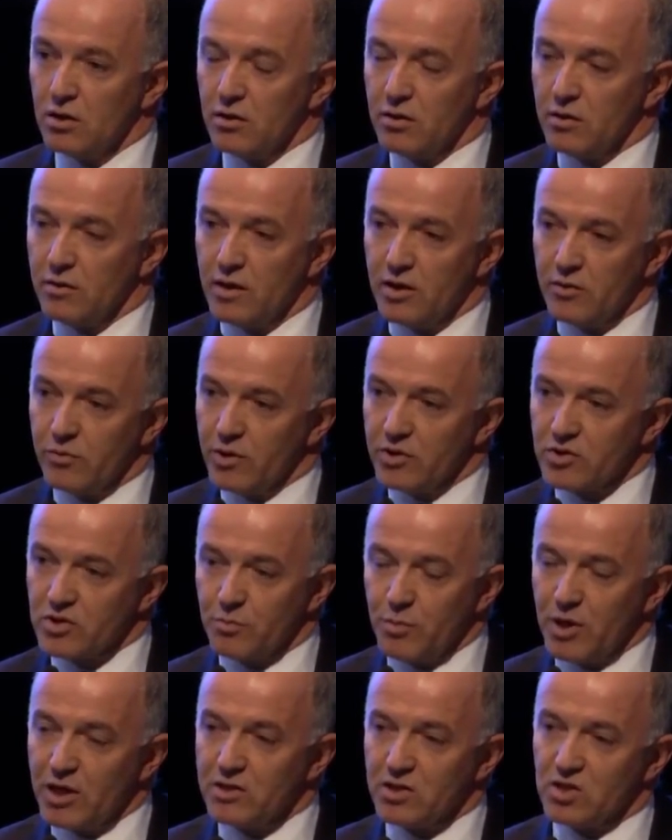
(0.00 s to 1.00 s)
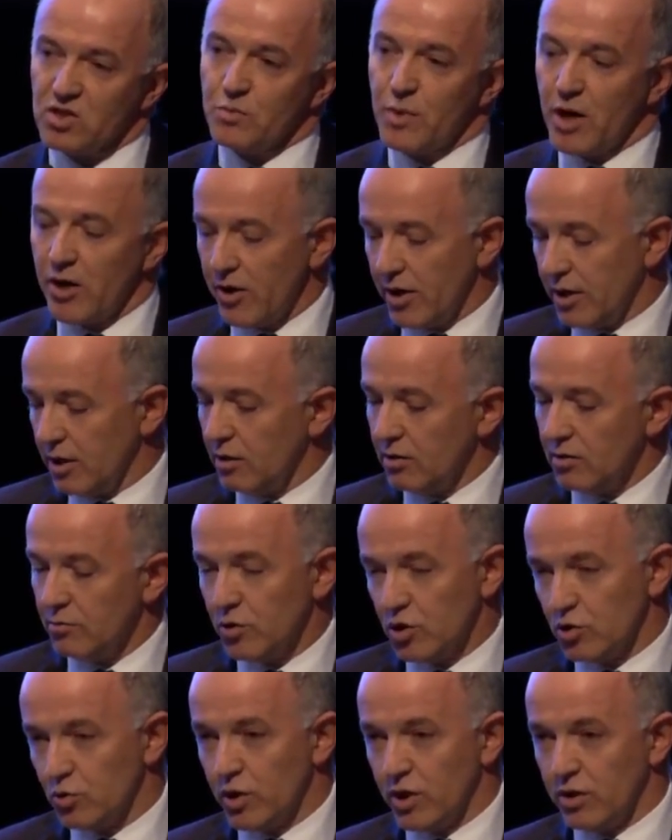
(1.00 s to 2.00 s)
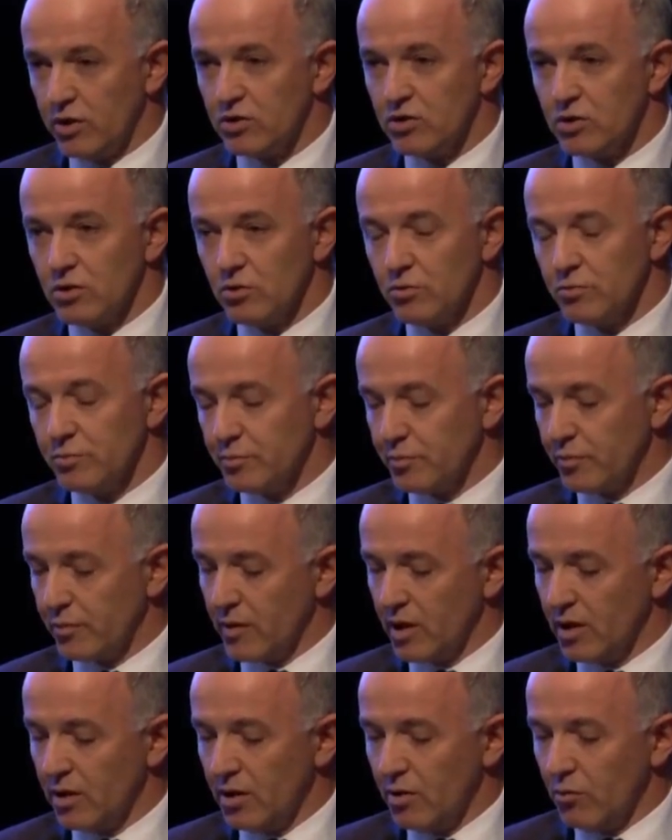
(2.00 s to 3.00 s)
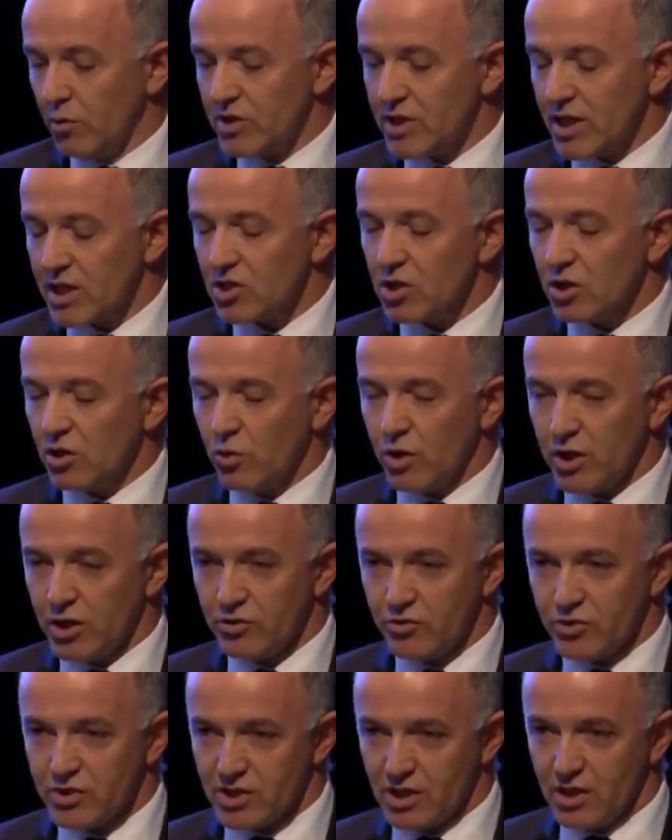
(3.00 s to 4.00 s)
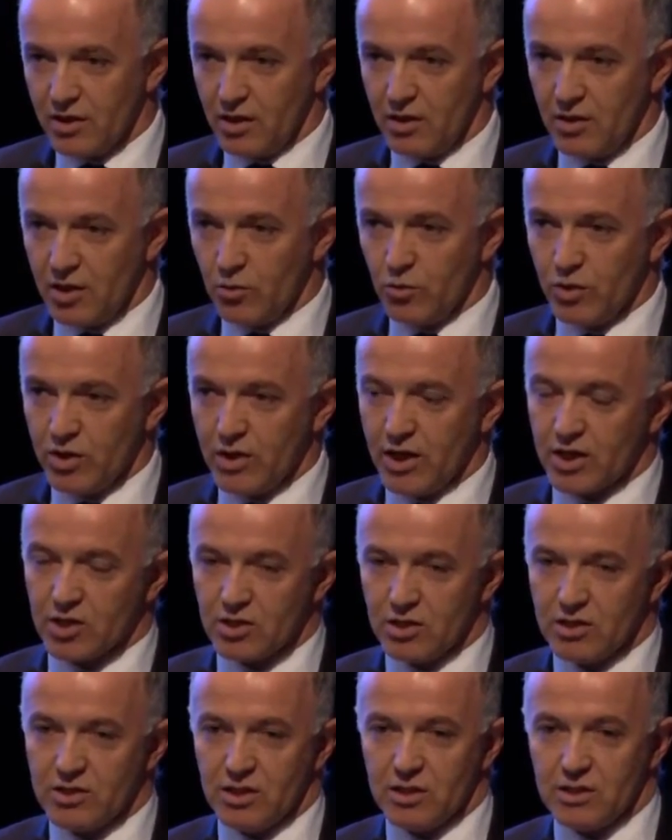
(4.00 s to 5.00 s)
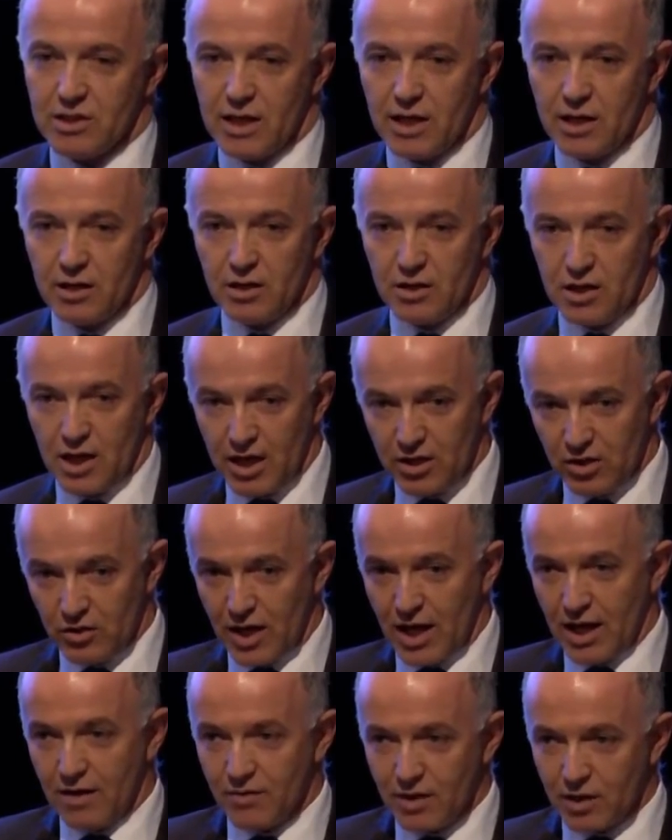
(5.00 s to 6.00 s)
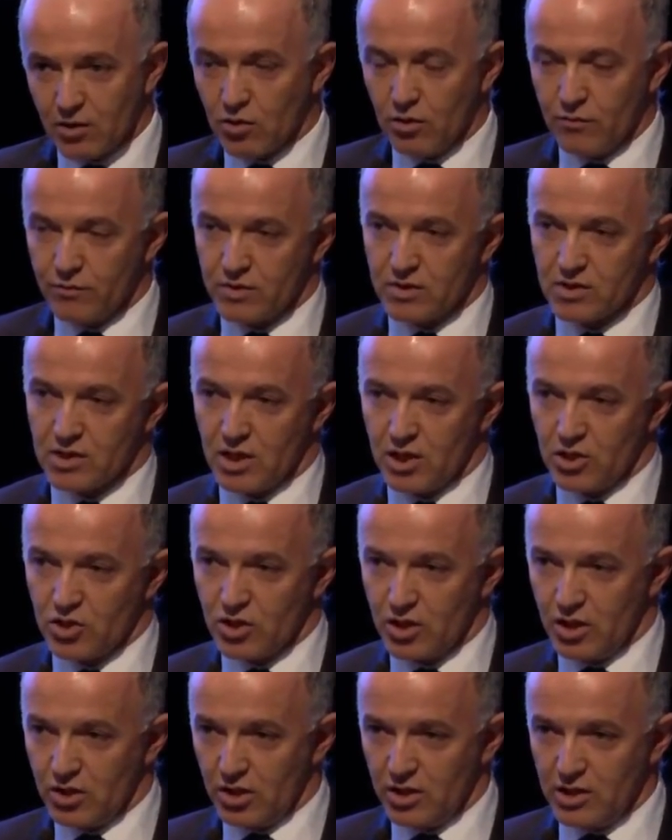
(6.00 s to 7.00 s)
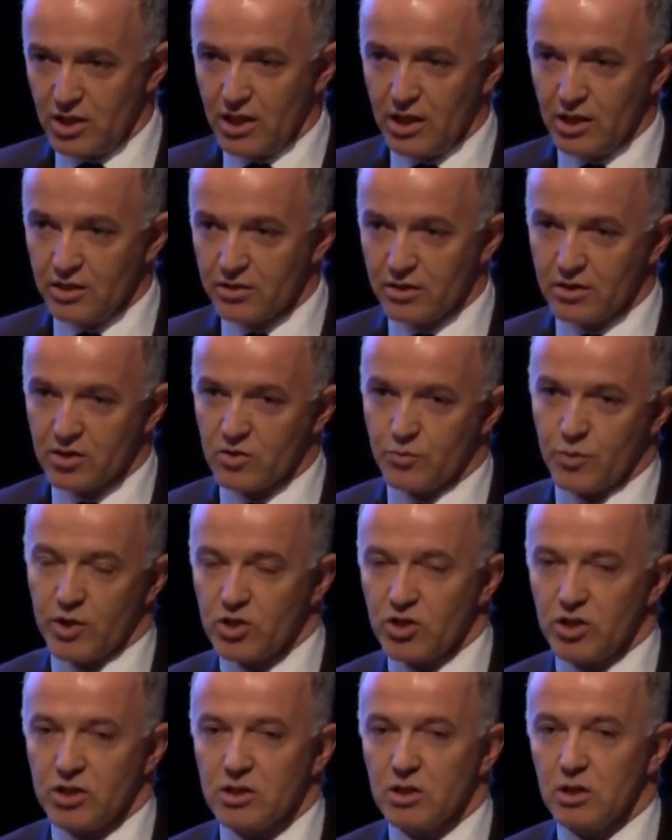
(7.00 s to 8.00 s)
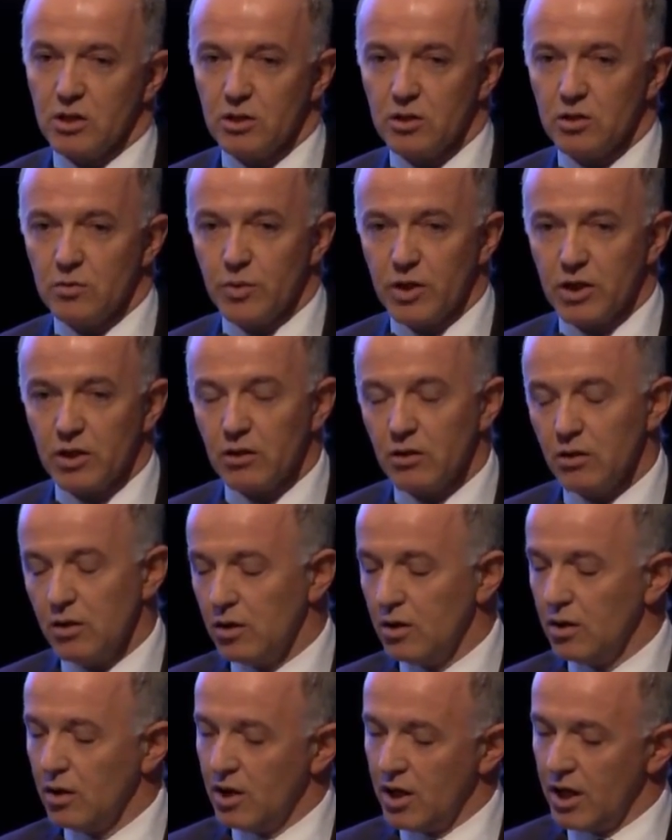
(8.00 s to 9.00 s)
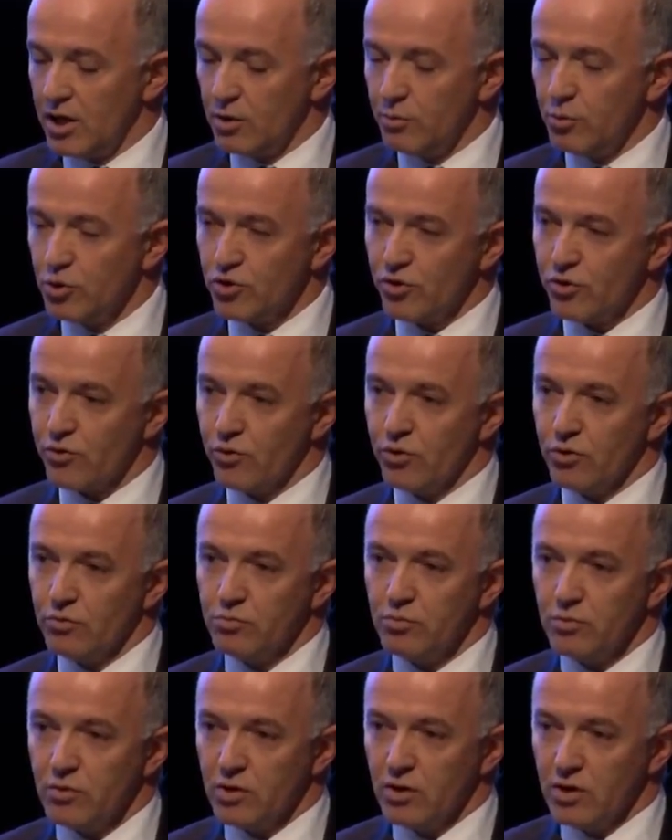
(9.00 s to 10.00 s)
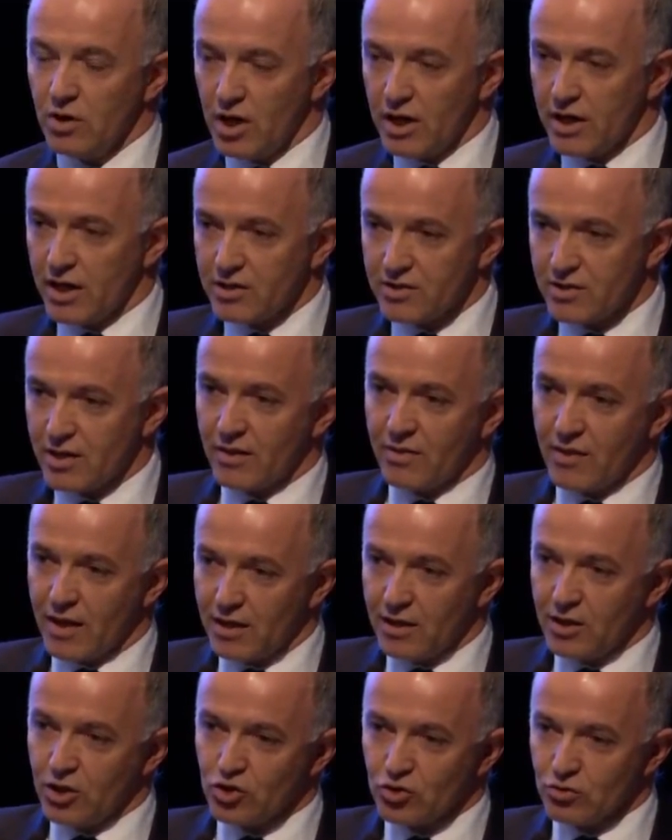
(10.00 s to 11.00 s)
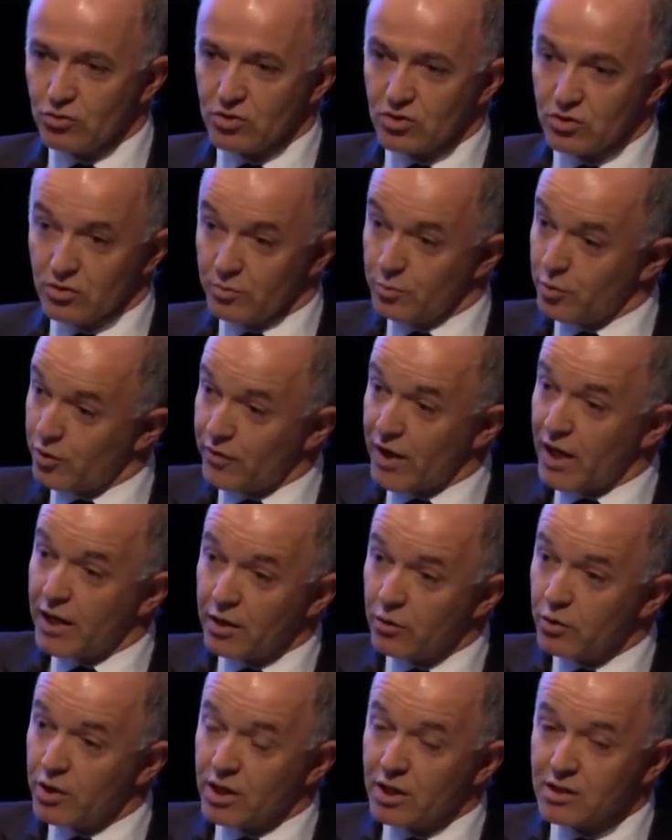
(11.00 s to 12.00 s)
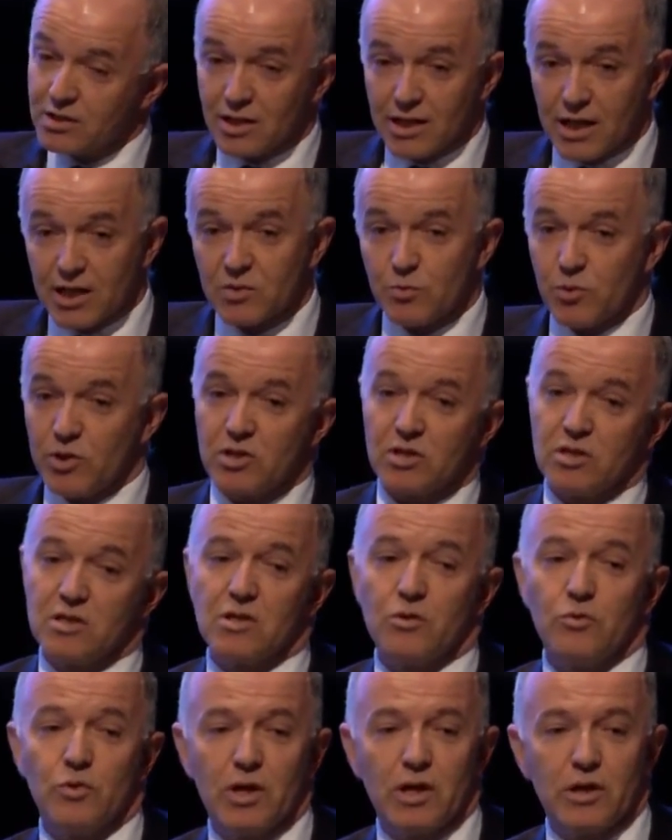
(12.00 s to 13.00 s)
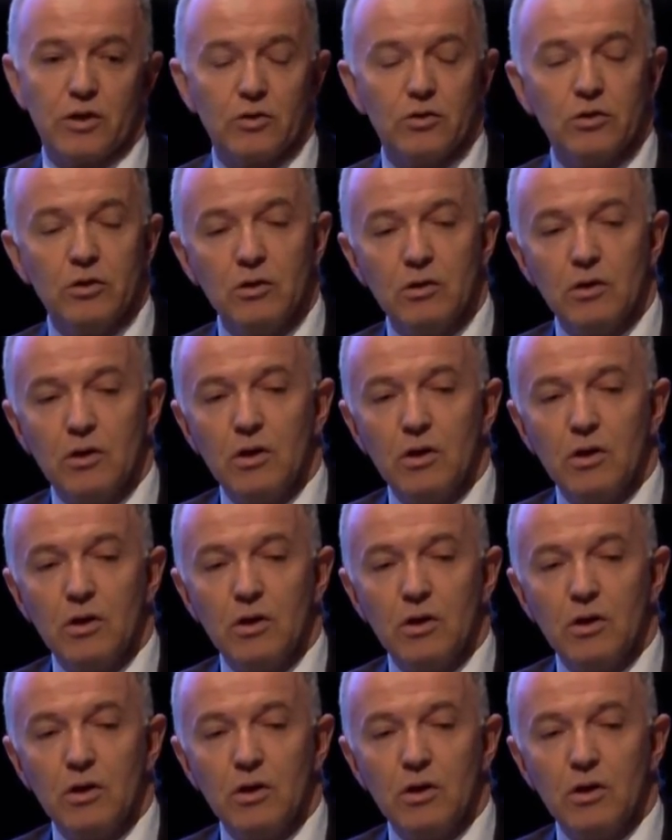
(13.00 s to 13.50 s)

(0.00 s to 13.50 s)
there's a big disparity between the two. What's actually quite interesting then, though, when you actually sit down and you have that conversation and you dig into the spreadsheets a little bit and you push through, I guess, that initial sort of bravado, I guess, that our spreadsheets are really good,